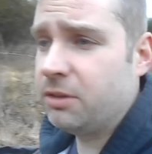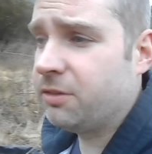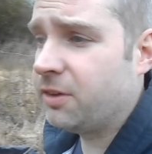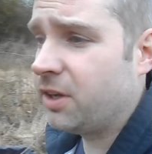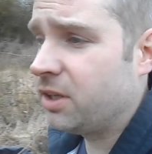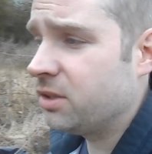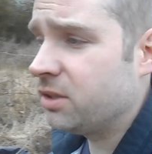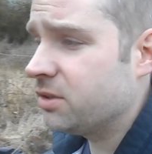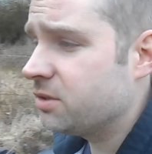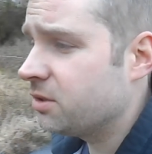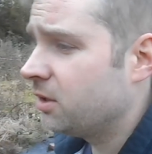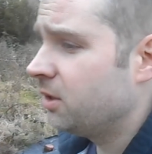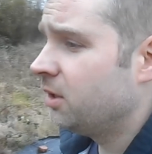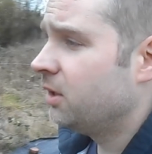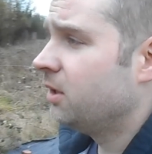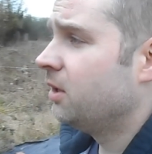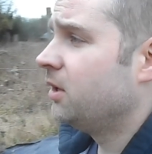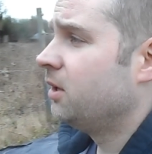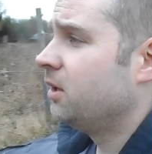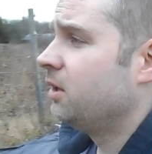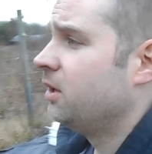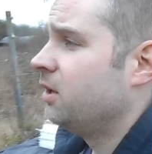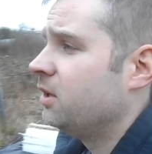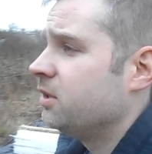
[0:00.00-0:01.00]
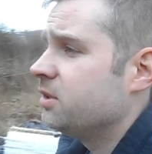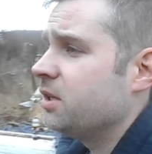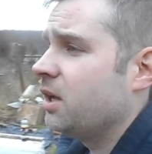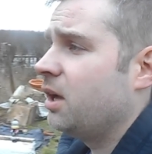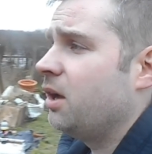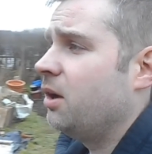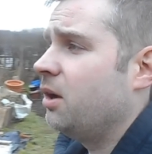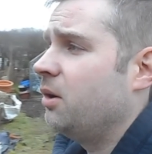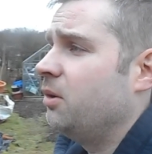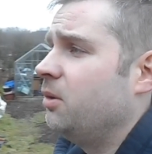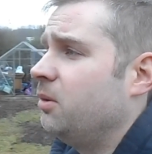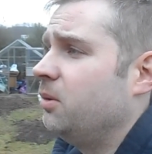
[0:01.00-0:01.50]
fence.
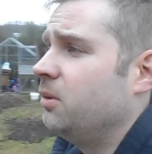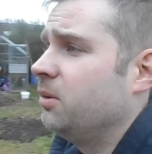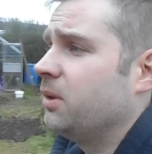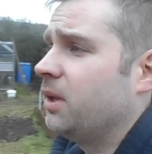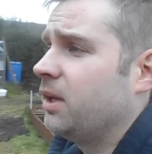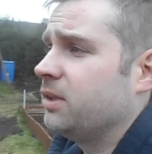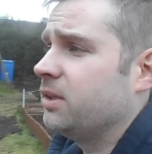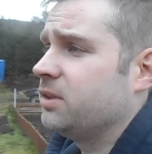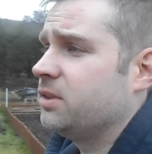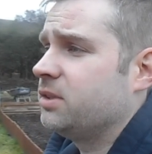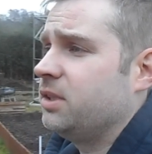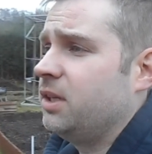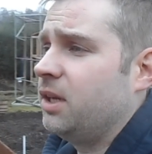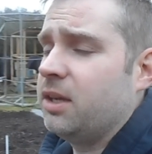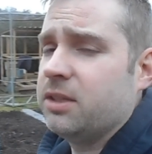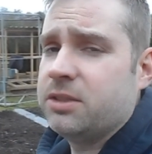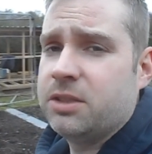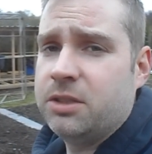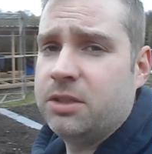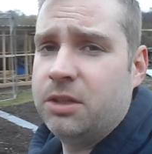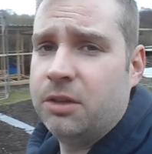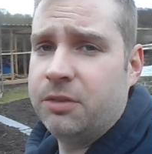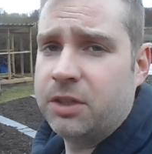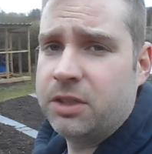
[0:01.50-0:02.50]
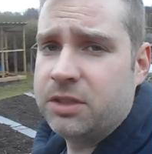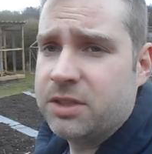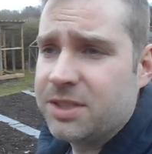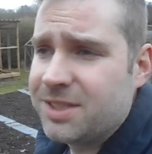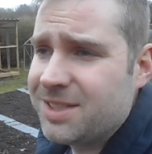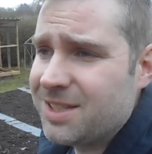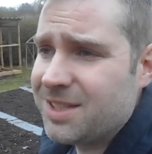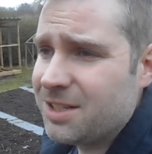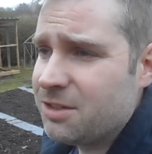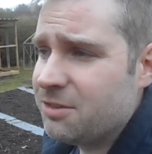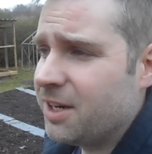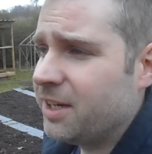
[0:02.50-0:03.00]
So that's, you know, that's another
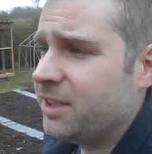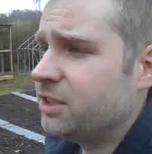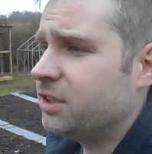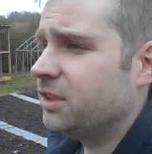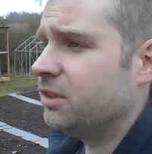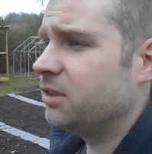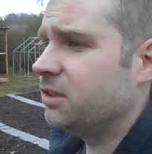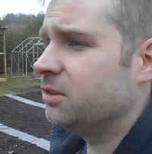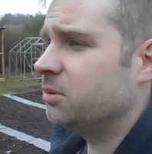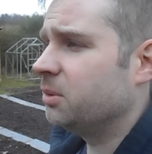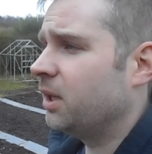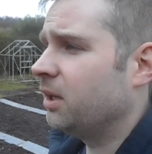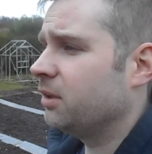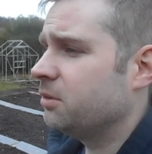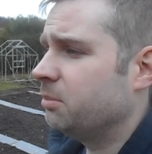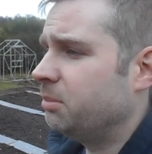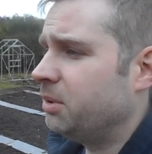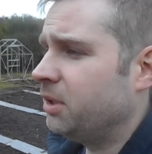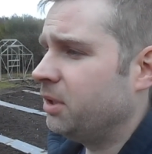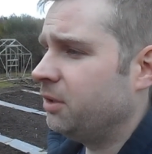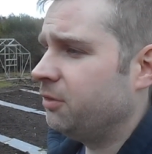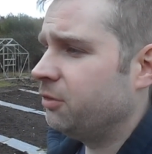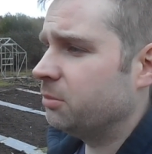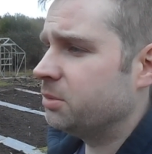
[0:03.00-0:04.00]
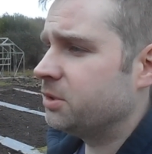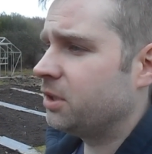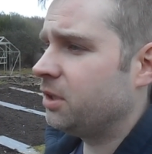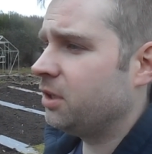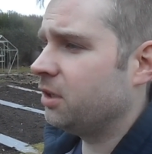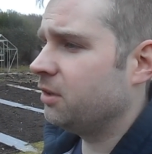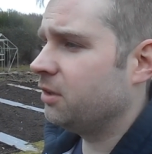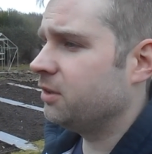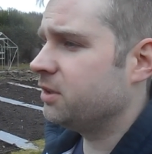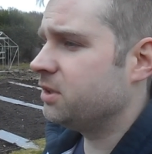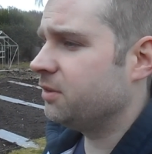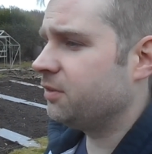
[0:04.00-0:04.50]
consideration as well, to beef up
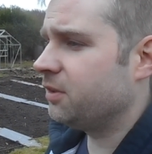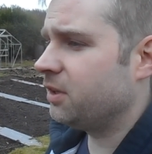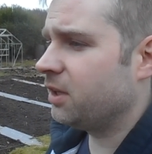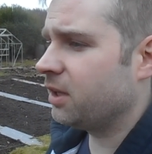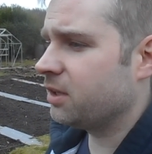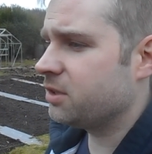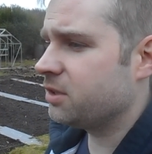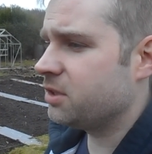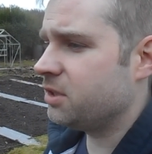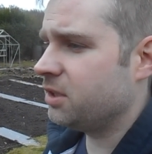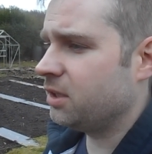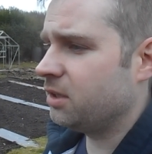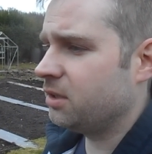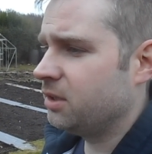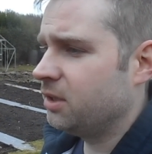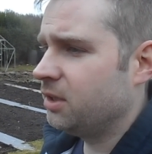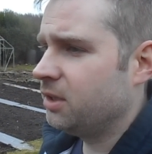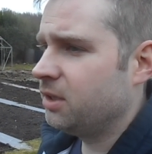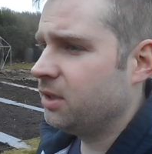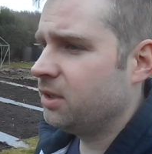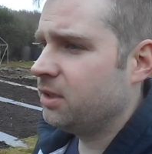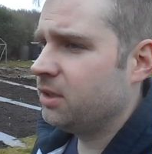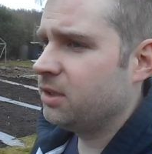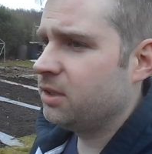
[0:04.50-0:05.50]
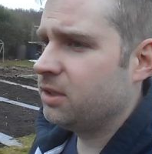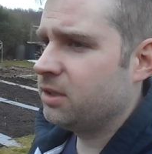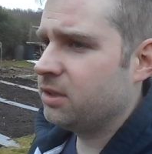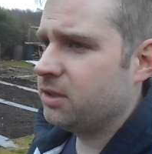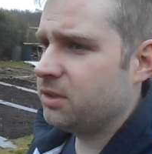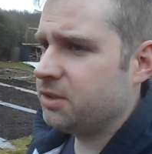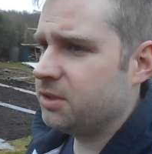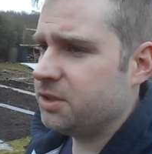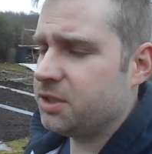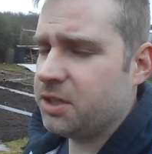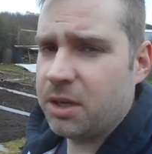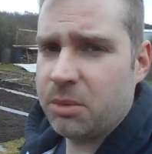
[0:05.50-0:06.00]
security for next year.
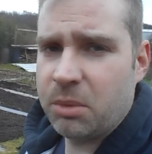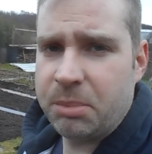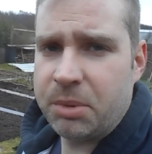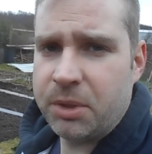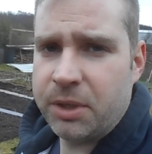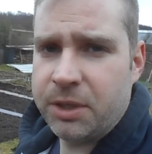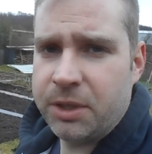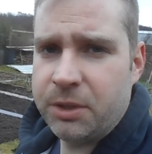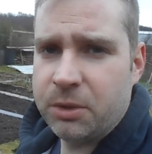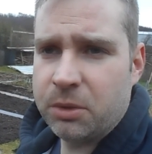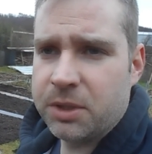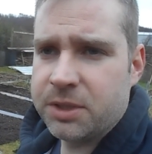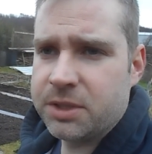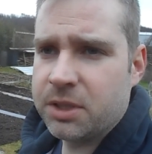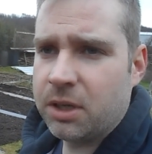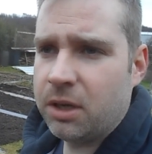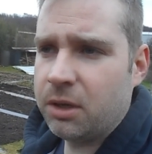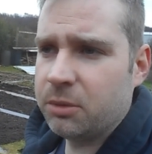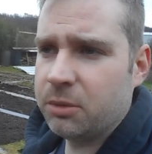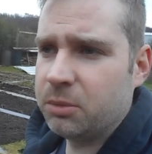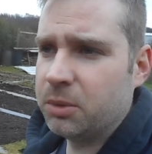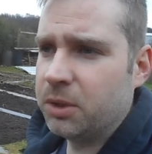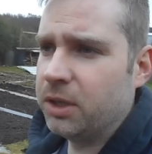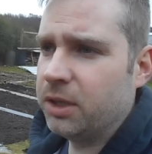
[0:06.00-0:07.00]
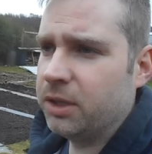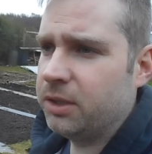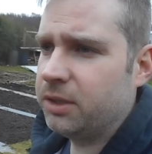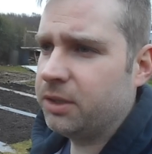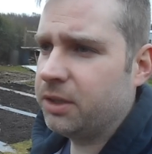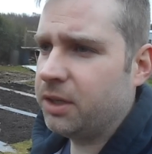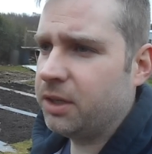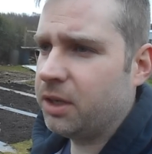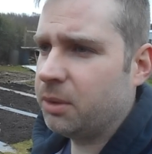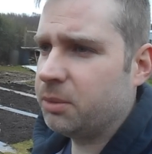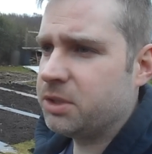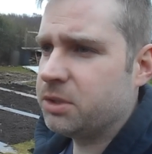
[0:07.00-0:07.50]
Because, you know, we're putting all this hard work,
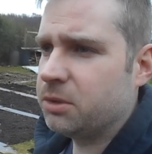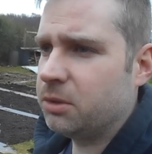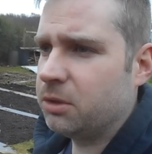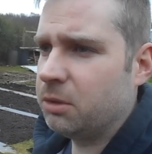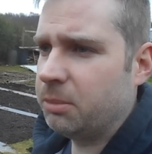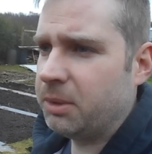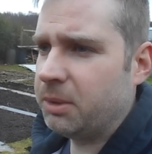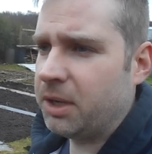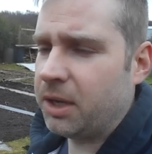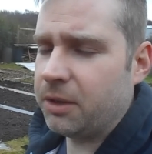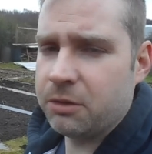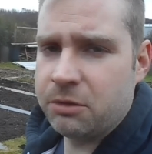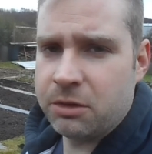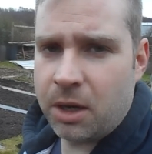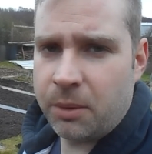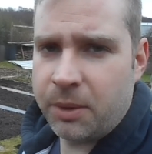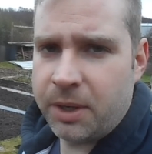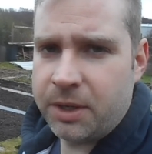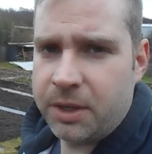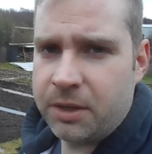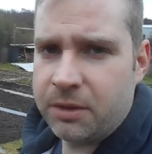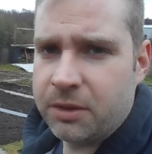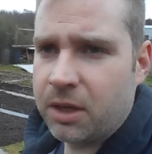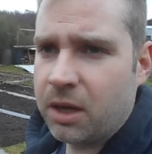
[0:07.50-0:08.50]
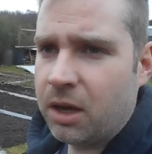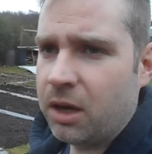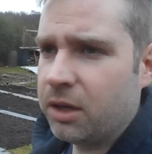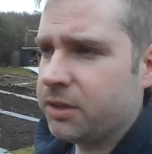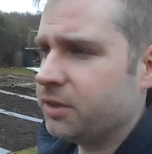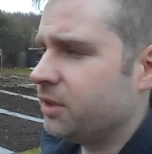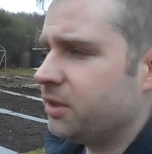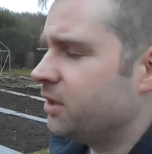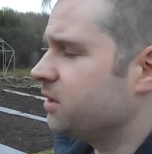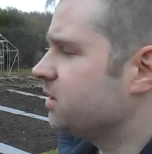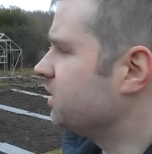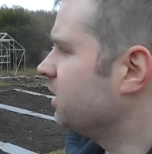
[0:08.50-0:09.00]
you know, we talk about the growing and the
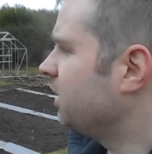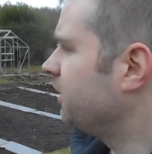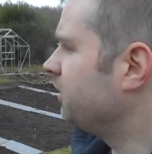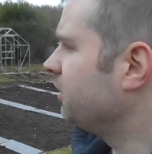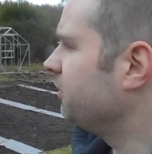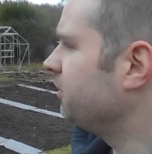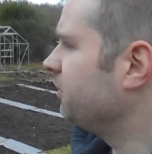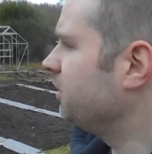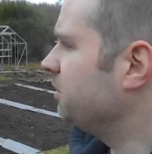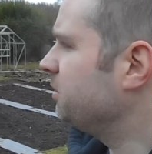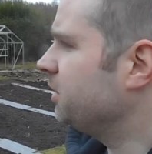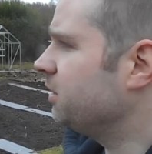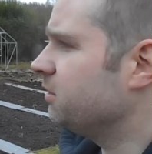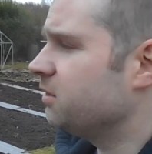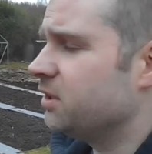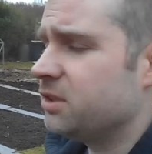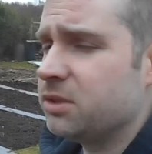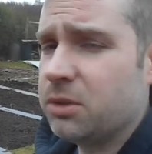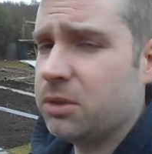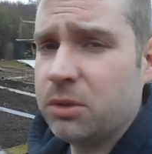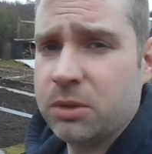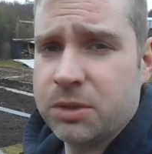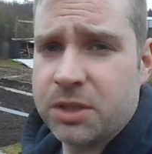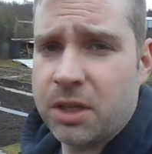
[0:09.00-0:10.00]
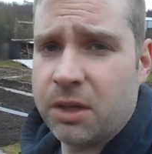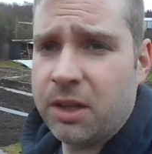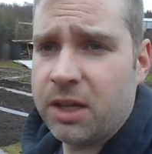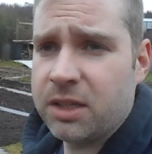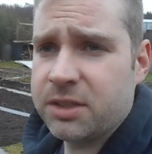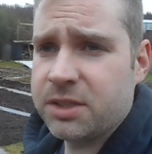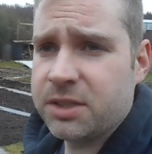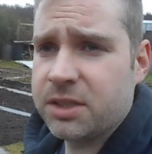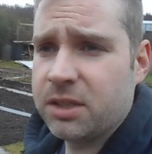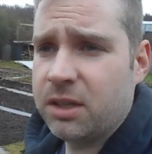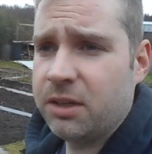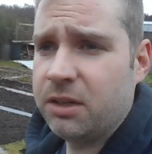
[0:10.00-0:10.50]
gardening side of it, but there's also
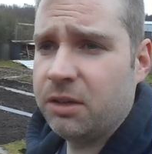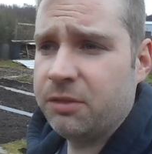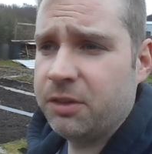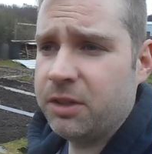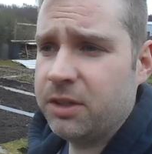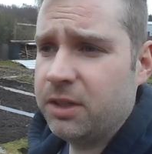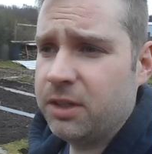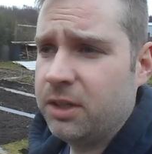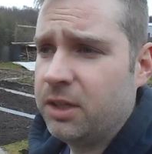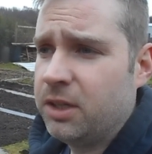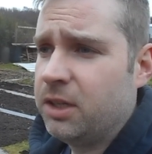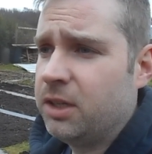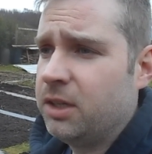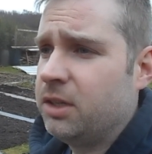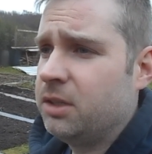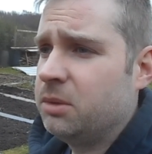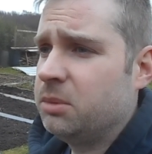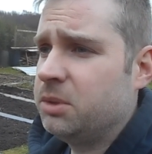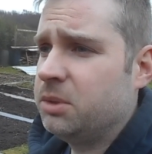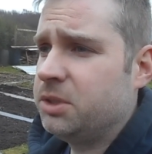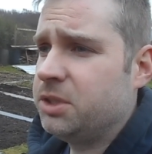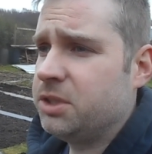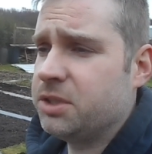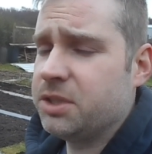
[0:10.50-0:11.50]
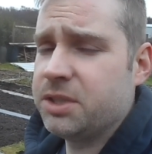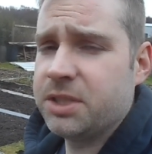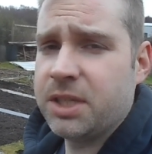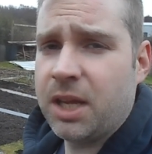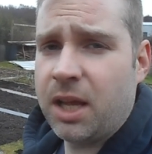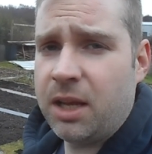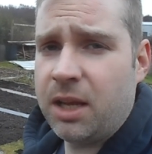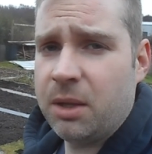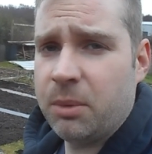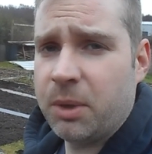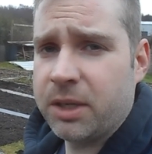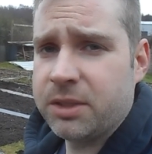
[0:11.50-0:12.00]
that side of it, which is the
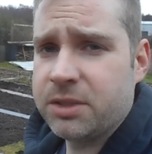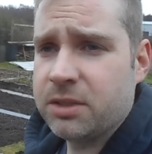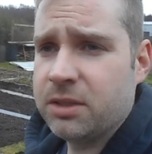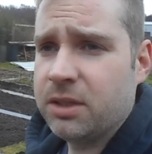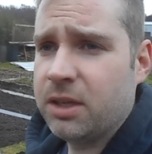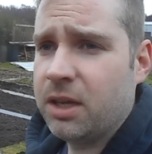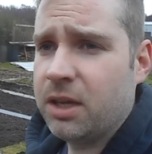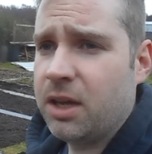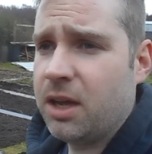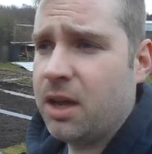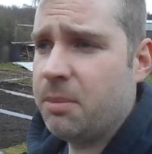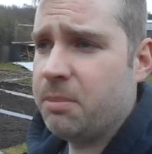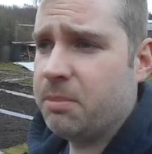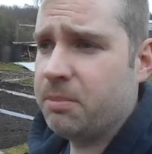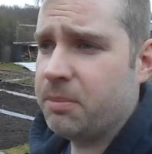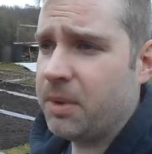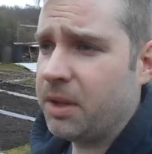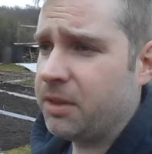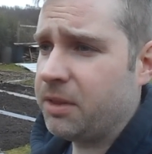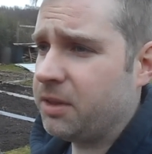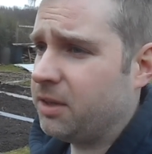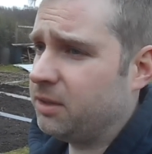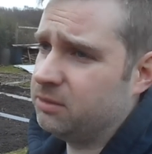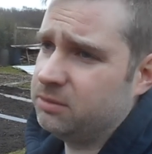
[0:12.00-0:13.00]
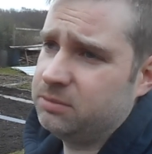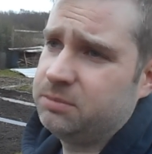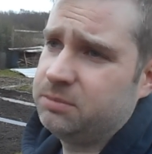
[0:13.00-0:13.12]
scallywags. I think